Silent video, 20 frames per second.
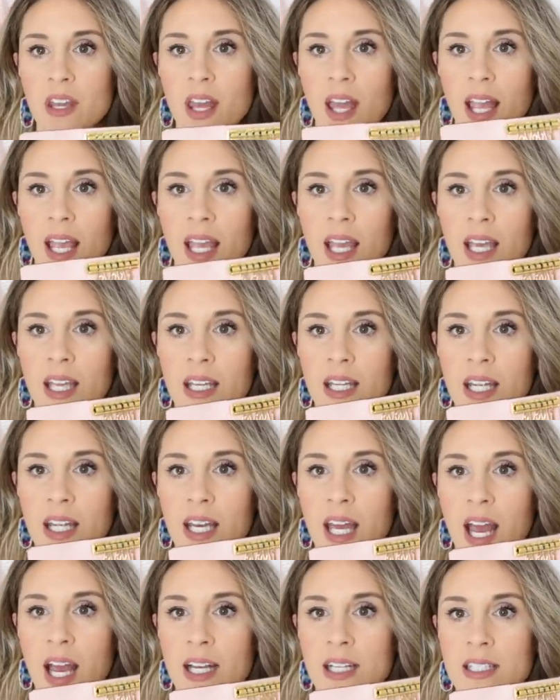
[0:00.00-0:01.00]
and
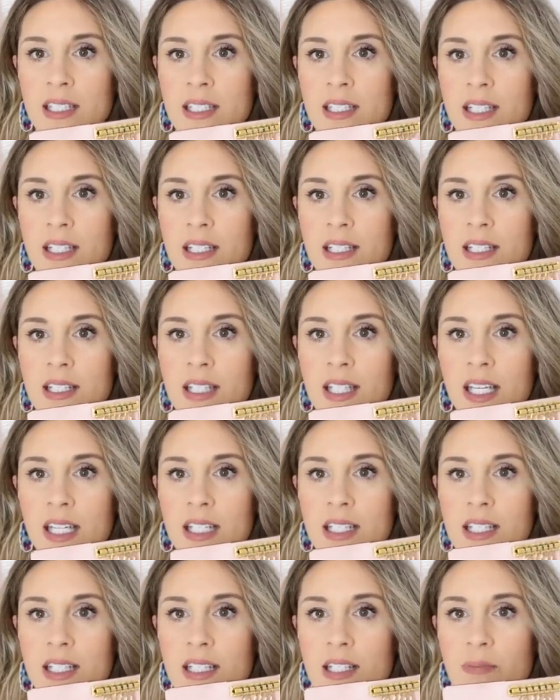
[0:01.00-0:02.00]
it has
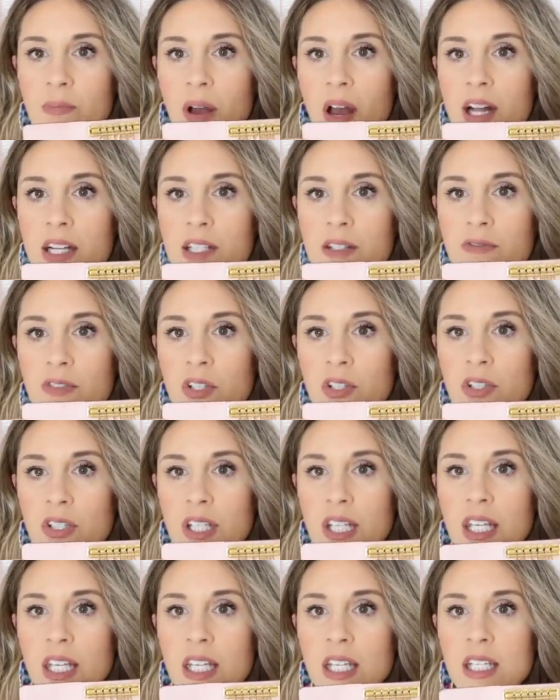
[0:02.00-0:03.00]
six spots for your
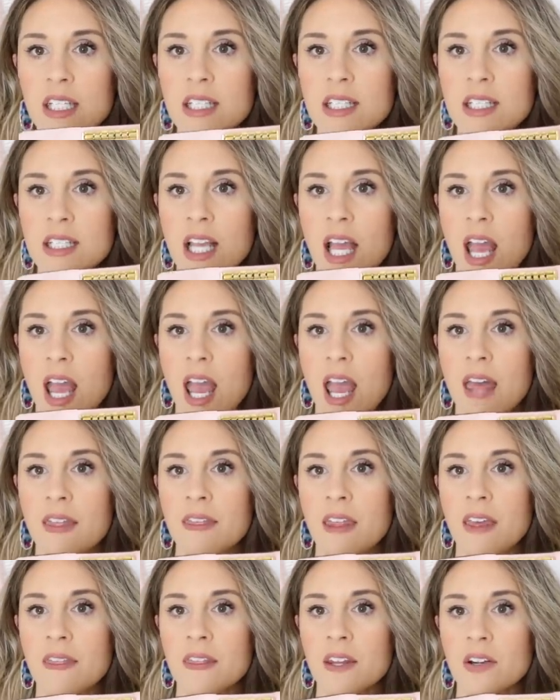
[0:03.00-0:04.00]
keys
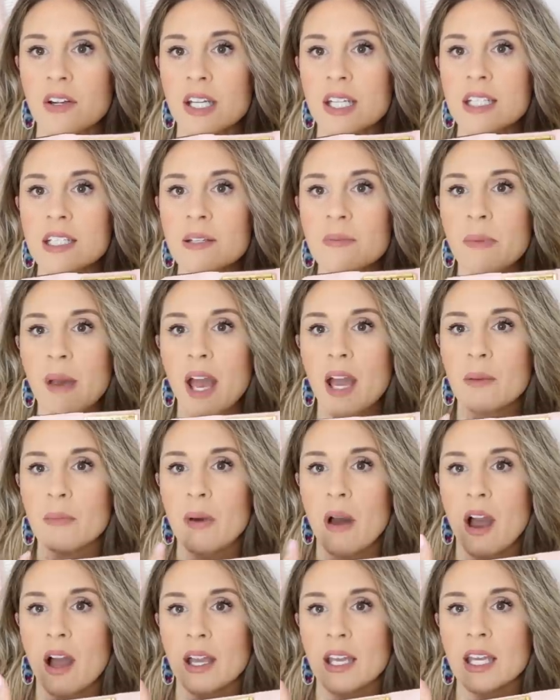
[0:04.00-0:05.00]
and then there is a back
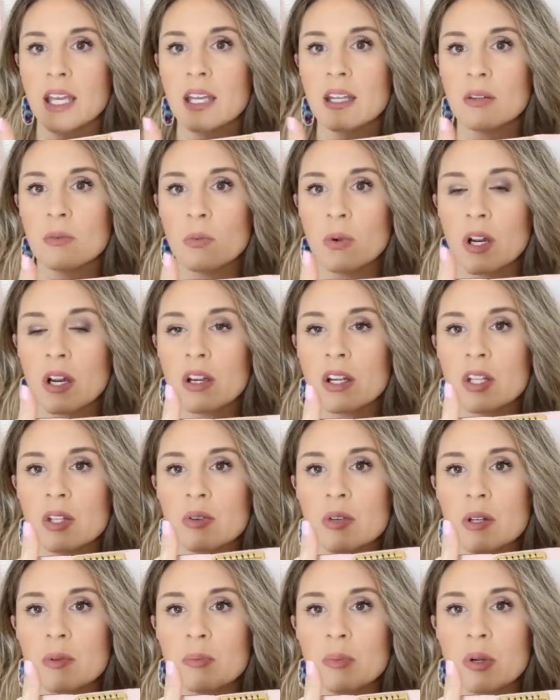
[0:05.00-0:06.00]
pocket where
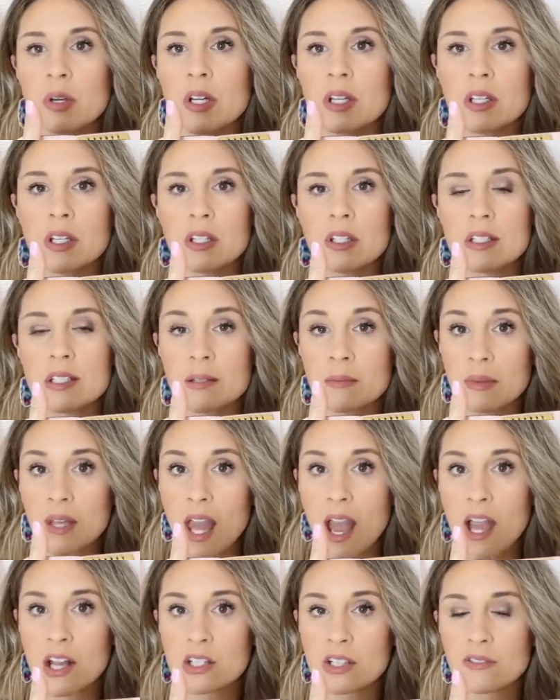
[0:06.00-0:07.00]
you can put some
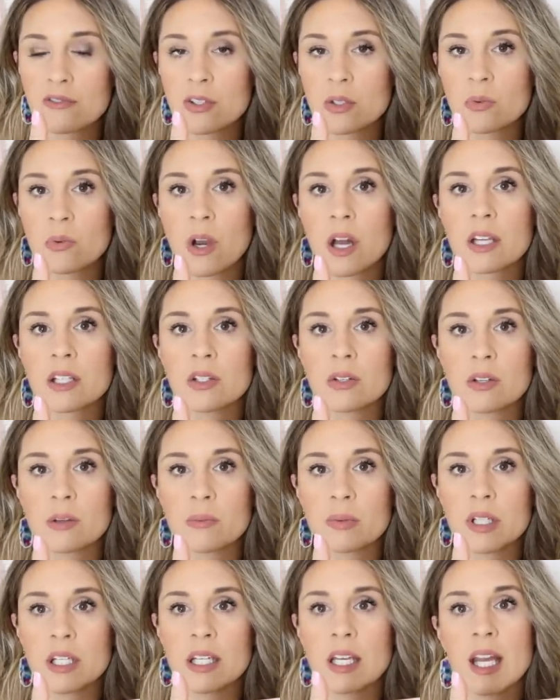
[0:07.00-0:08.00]
cash if you want you
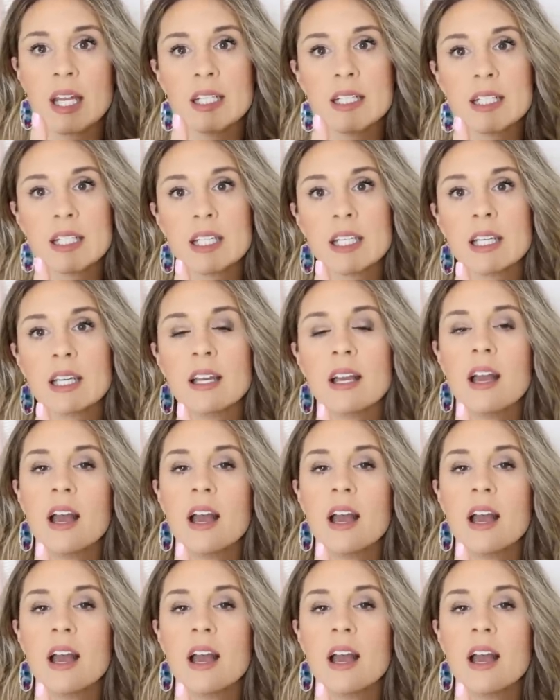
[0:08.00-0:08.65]
can put an ID